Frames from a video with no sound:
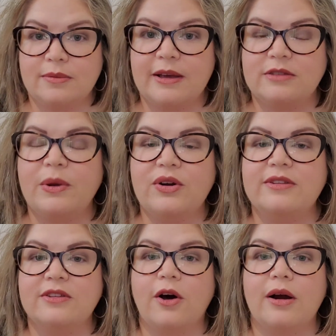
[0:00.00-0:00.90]

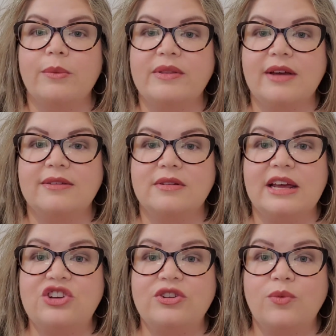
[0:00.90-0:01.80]
experiences are with
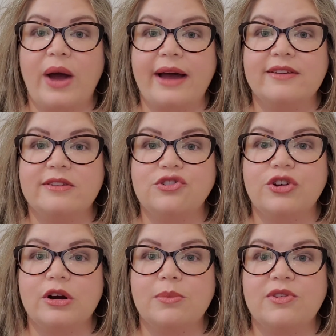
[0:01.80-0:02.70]
destination wax in
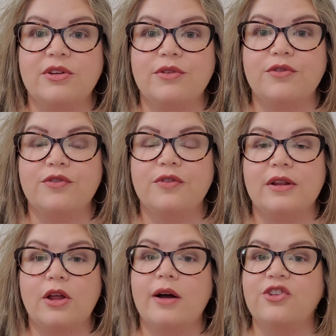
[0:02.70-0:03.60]
terms of
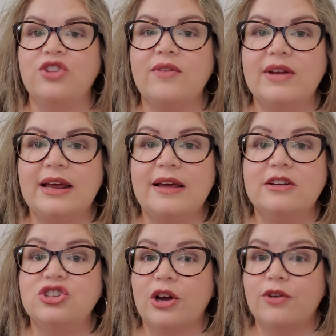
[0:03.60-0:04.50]

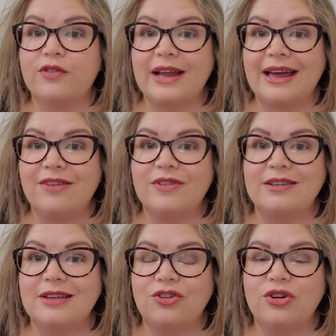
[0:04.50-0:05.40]
longevity, shelf life,
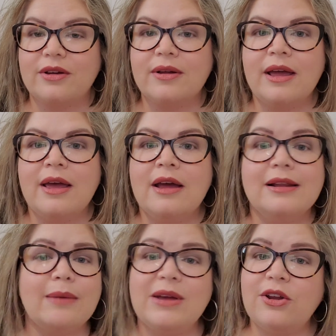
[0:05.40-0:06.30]
etc.
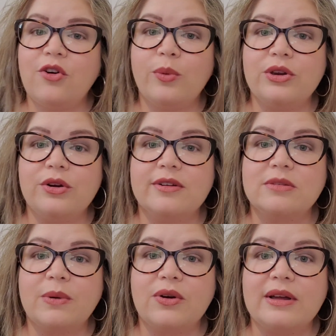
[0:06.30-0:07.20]
Let me know what your
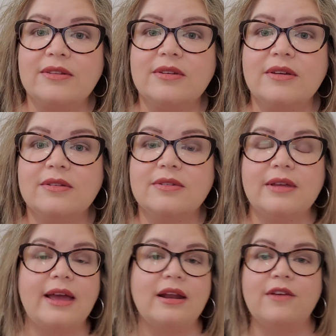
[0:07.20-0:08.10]
experience is
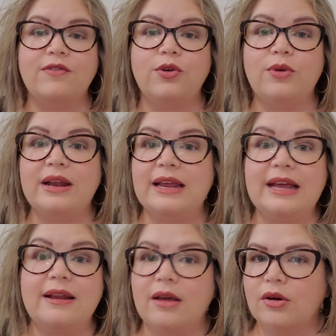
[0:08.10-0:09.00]
and if you can
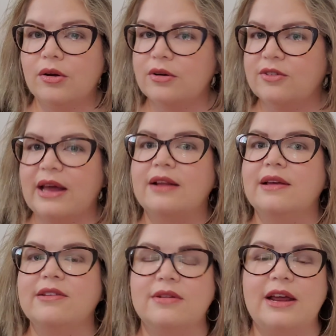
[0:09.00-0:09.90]
get years out of
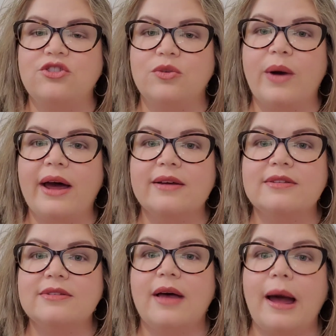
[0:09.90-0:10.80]
destination
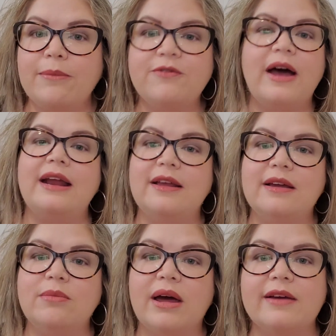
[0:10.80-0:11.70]
wax. I'm finding
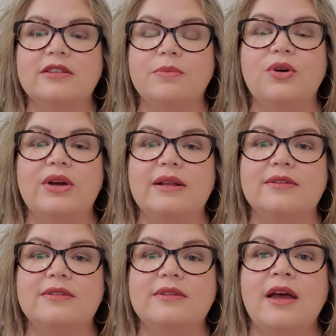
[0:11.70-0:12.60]
in my
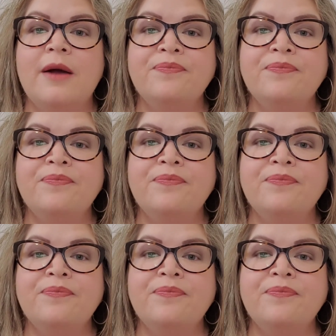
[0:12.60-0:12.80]
experience